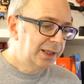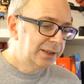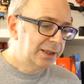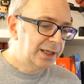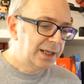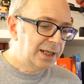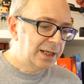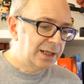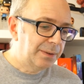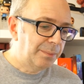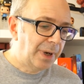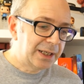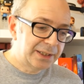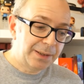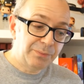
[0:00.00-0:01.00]
The
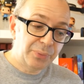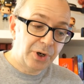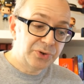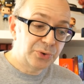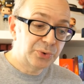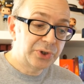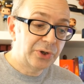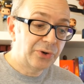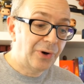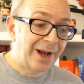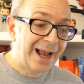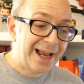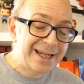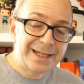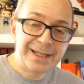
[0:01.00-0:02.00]
Mate ten Pro has also got
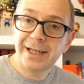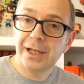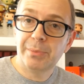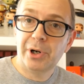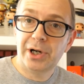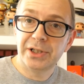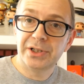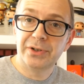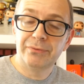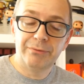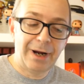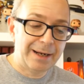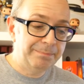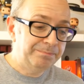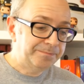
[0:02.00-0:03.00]
eight gigabytes of
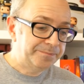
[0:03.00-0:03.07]
RAM,